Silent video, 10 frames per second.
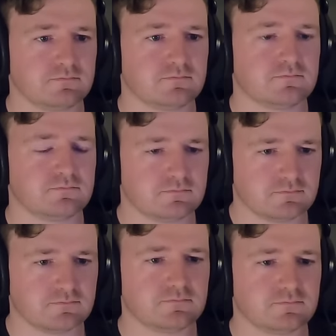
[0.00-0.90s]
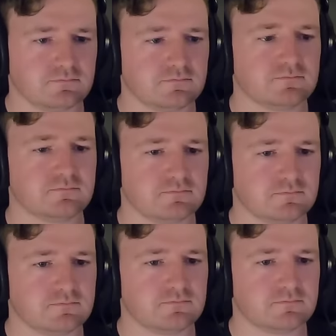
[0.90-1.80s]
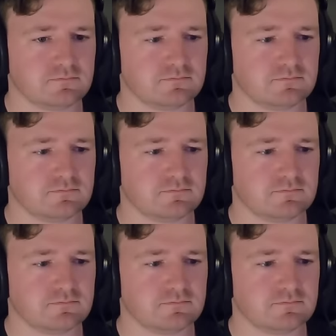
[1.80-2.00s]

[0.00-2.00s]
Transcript: They give a 3-2-1 and vote for